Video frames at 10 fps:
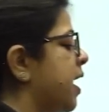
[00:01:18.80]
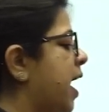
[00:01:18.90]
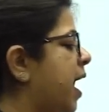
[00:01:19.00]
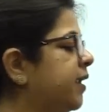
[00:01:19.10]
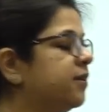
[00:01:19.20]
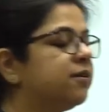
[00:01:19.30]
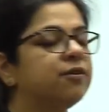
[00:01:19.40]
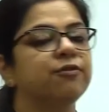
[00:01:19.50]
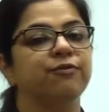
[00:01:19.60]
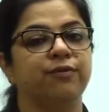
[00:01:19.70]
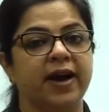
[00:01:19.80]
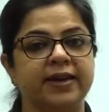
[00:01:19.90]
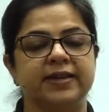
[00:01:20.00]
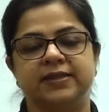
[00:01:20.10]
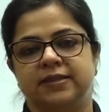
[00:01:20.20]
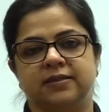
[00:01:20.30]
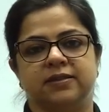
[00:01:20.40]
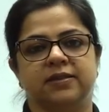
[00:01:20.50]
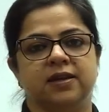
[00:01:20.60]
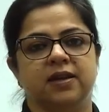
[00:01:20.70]
and
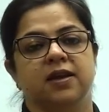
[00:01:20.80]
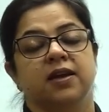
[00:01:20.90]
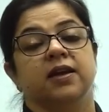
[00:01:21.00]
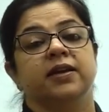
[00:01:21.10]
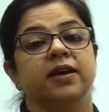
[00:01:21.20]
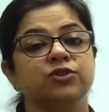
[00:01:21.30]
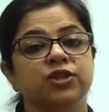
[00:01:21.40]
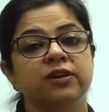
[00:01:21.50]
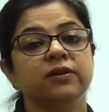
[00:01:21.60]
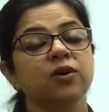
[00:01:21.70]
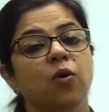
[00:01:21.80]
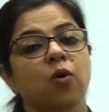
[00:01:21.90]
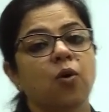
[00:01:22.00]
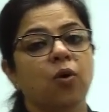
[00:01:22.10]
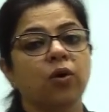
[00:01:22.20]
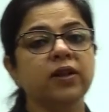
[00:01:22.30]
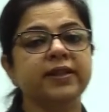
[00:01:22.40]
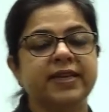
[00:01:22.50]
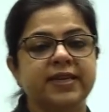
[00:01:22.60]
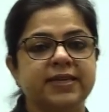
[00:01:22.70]
viruses. Now children, all
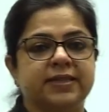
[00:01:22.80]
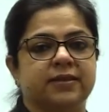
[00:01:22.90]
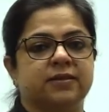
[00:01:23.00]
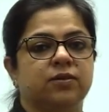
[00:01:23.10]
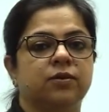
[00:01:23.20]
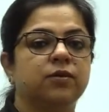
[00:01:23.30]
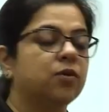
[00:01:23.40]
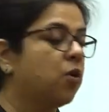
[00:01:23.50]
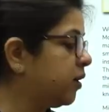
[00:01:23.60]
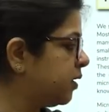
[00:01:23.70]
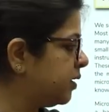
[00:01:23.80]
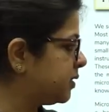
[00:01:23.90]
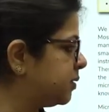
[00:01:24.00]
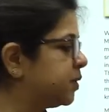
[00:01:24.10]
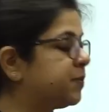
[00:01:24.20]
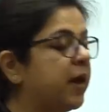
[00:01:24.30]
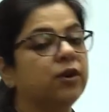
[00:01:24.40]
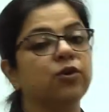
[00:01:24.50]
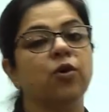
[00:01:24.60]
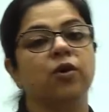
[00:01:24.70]
these organisms,
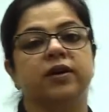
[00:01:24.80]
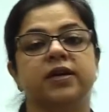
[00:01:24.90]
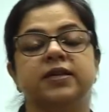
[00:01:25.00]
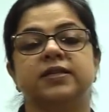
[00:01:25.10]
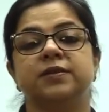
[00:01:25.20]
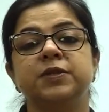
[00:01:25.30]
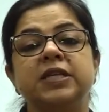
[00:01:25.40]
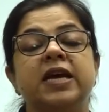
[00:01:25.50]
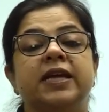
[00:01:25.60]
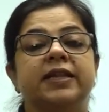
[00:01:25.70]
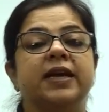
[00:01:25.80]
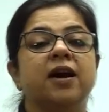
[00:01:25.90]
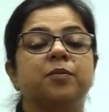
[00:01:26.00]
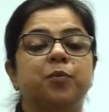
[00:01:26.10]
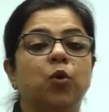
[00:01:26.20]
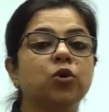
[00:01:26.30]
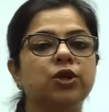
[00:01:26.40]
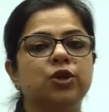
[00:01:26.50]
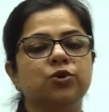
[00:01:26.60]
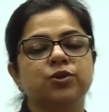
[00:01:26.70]
microorganisms, they are
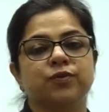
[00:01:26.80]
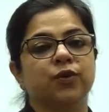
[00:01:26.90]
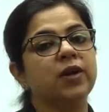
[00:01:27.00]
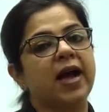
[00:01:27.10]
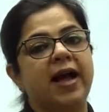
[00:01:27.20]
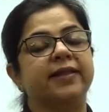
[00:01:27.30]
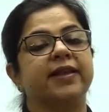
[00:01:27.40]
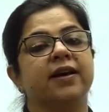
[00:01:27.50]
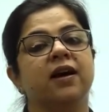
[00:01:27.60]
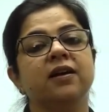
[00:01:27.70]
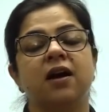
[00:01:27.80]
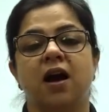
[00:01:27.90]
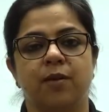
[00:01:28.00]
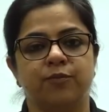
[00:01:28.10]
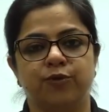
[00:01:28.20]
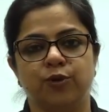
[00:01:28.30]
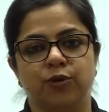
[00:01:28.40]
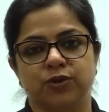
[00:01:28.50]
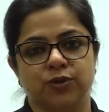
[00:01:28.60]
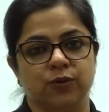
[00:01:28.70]
both useful and they are harmful
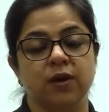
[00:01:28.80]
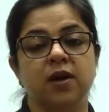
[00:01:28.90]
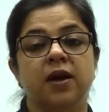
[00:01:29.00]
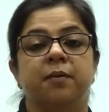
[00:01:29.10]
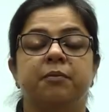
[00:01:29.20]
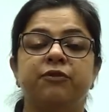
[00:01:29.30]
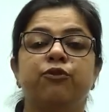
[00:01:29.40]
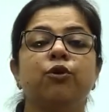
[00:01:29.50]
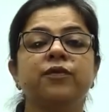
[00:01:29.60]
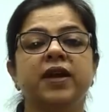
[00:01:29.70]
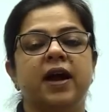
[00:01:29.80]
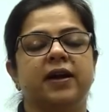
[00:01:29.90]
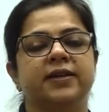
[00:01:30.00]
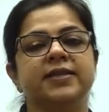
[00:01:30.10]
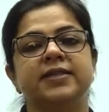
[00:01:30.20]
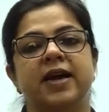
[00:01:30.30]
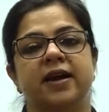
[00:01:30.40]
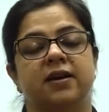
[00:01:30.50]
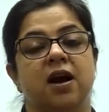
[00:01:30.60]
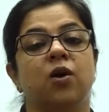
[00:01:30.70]
also. Before we
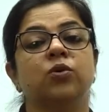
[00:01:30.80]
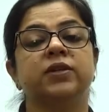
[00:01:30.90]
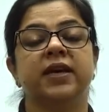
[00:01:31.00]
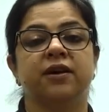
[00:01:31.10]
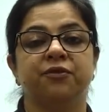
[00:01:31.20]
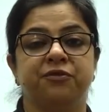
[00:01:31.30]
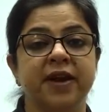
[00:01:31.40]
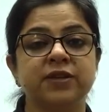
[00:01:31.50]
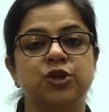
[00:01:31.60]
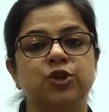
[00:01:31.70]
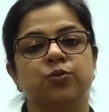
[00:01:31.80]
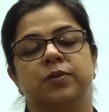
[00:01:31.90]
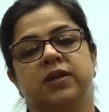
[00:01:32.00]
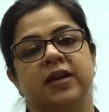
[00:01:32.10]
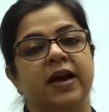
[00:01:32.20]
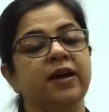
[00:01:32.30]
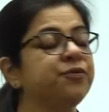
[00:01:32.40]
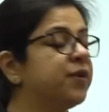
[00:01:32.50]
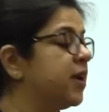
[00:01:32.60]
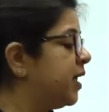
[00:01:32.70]
understand how they affect human
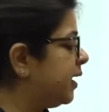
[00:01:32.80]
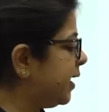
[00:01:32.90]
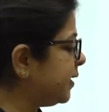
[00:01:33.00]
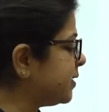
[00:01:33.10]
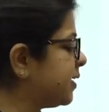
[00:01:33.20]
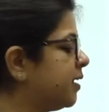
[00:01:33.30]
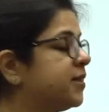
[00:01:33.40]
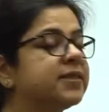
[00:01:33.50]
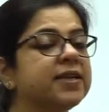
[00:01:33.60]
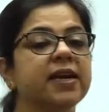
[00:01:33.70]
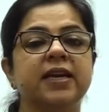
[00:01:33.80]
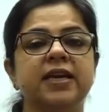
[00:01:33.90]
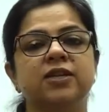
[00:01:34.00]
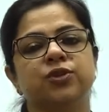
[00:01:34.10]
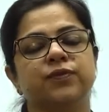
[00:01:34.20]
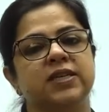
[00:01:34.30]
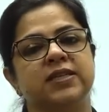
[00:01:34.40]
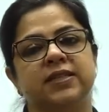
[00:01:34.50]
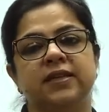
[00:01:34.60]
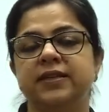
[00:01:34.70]
life, let us understand each of
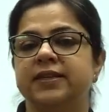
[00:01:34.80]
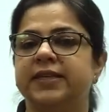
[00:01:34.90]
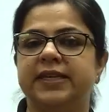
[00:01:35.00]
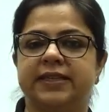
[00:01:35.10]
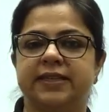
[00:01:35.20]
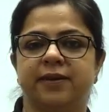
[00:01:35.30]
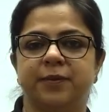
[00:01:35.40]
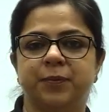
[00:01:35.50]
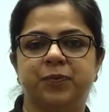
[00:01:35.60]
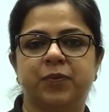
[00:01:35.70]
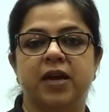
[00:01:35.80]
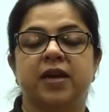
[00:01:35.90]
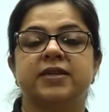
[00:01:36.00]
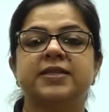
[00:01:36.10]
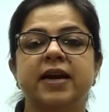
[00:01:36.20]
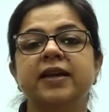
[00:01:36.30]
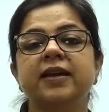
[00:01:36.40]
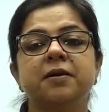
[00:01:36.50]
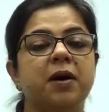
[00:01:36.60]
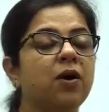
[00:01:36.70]
these in detail.
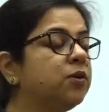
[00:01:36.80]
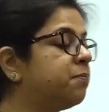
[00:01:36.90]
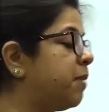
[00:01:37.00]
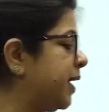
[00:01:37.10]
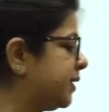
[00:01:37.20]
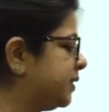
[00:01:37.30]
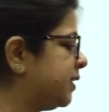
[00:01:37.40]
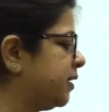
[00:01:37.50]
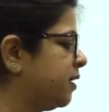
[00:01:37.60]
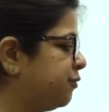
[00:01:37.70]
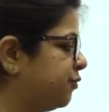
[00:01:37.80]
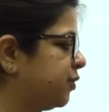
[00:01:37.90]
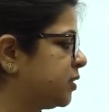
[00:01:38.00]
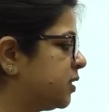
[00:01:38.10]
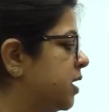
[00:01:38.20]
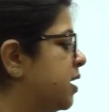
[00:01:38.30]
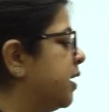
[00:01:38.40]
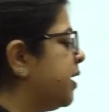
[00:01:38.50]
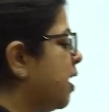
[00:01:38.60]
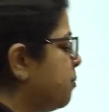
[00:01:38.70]
Studying about bacteria first.
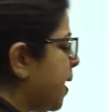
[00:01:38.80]
Now,